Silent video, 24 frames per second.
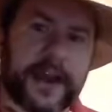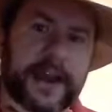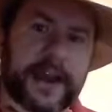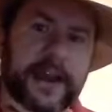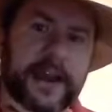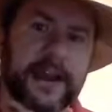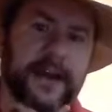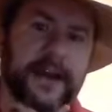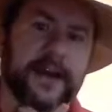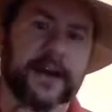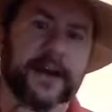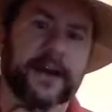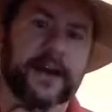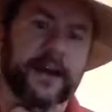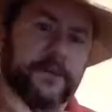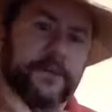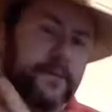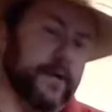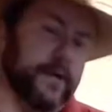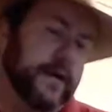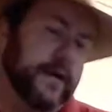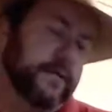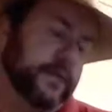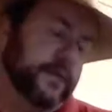a
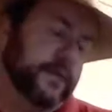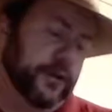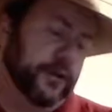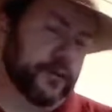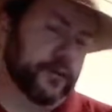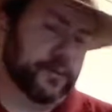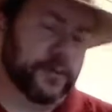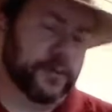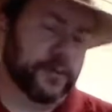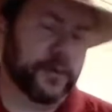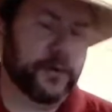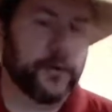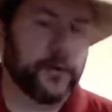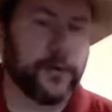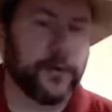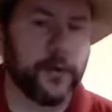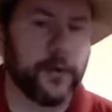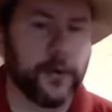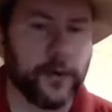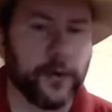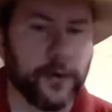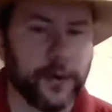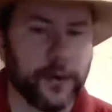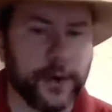forever loop,
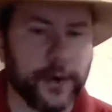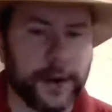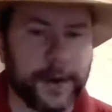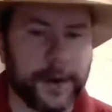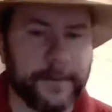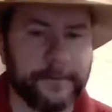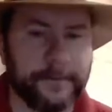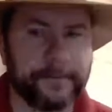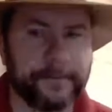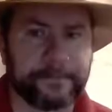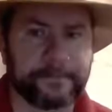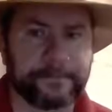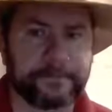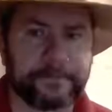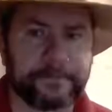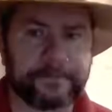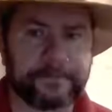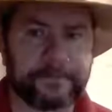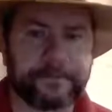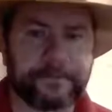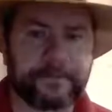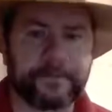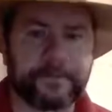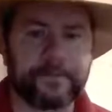or
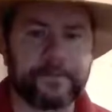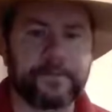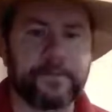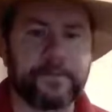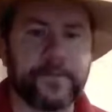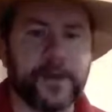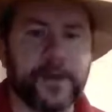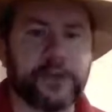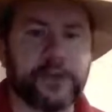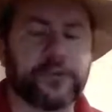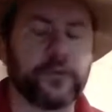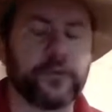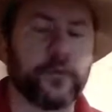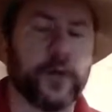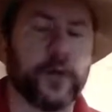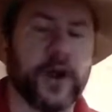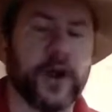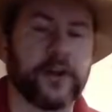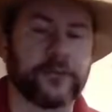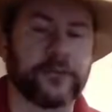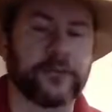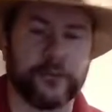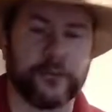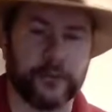do
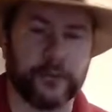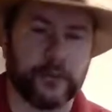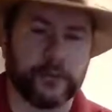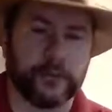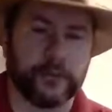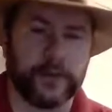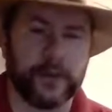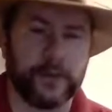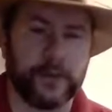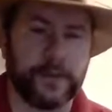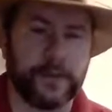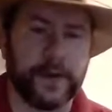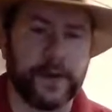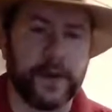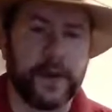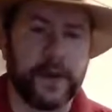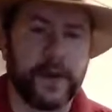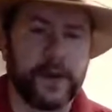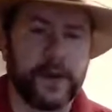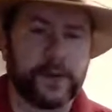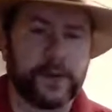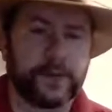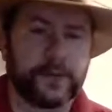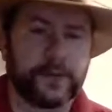while true loop.
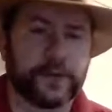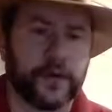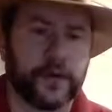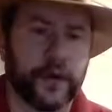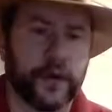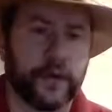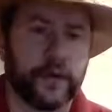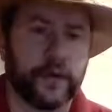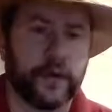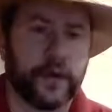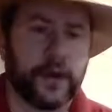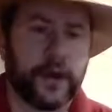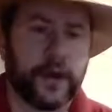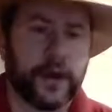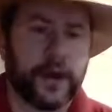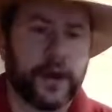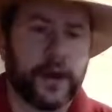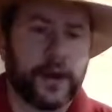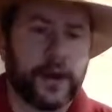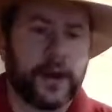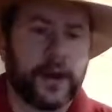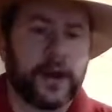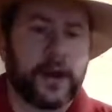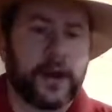So
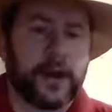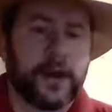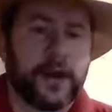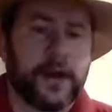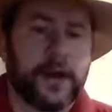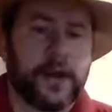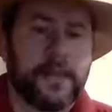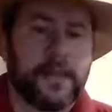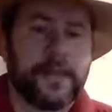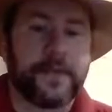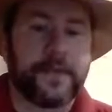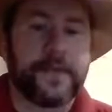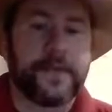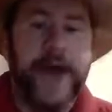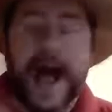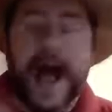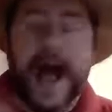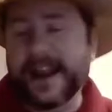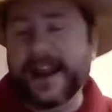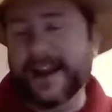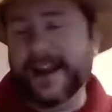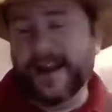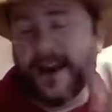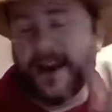
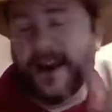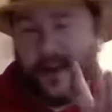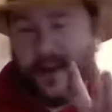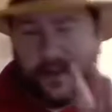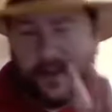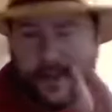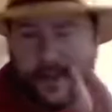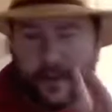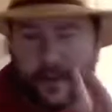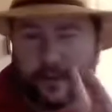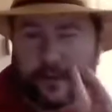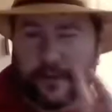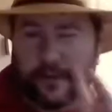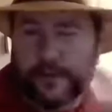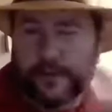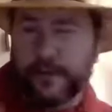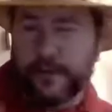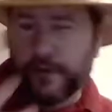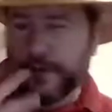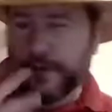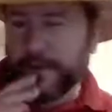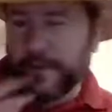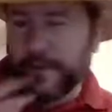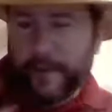those are
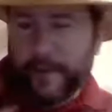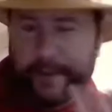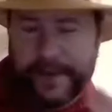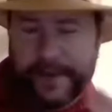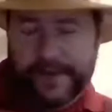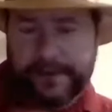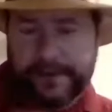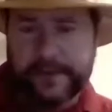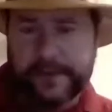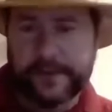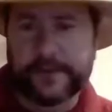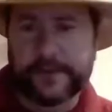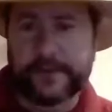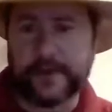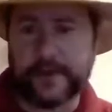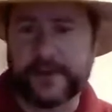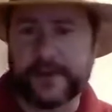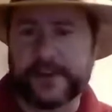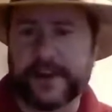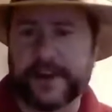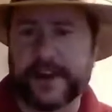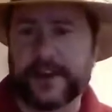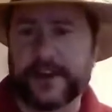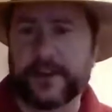2 different pieces for you
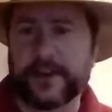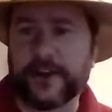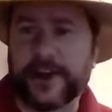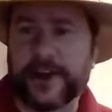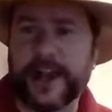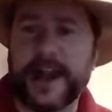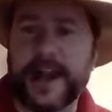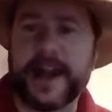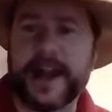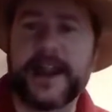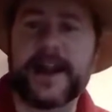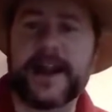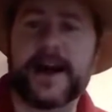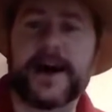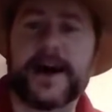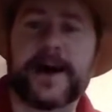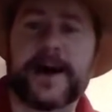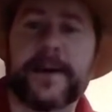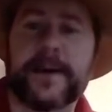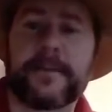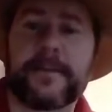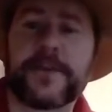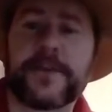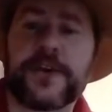to take a look at.
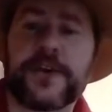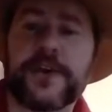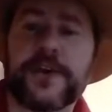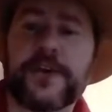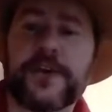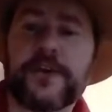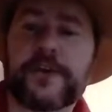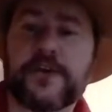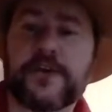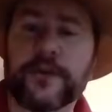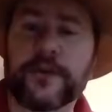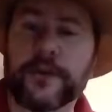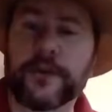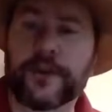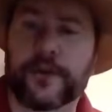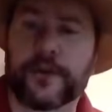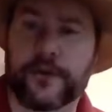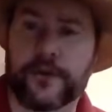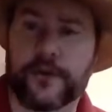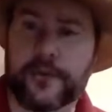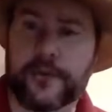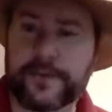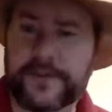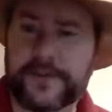Use your
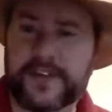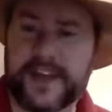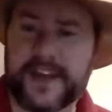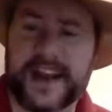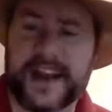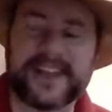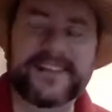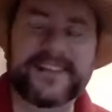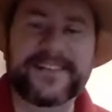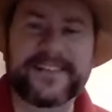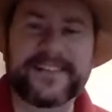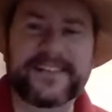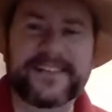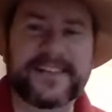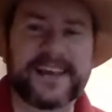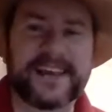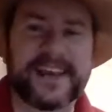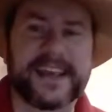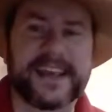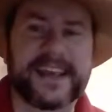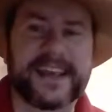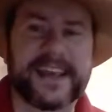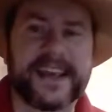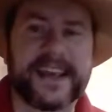loops and
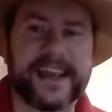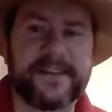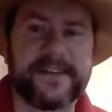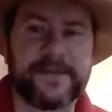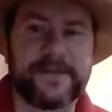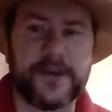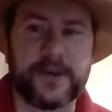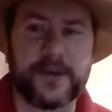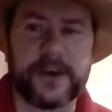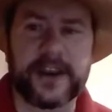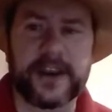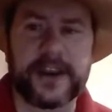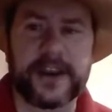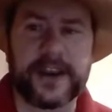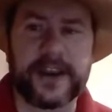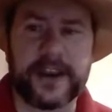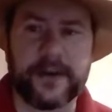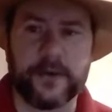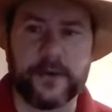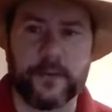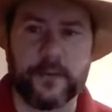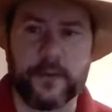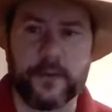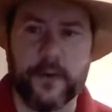see if you can
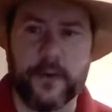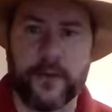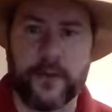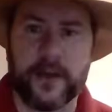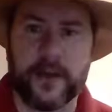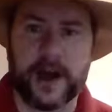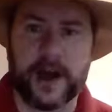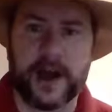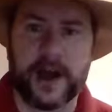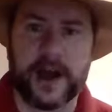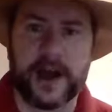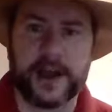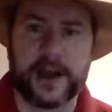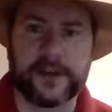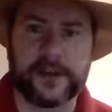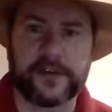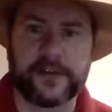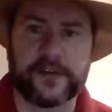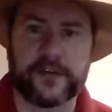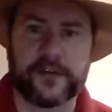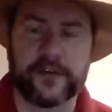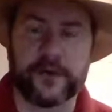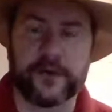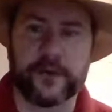get your robot
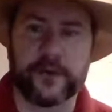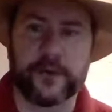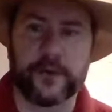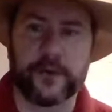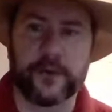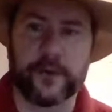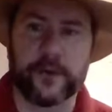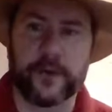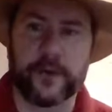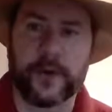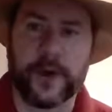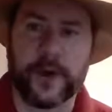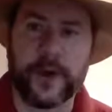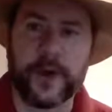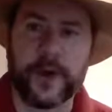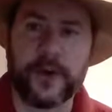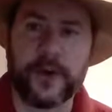to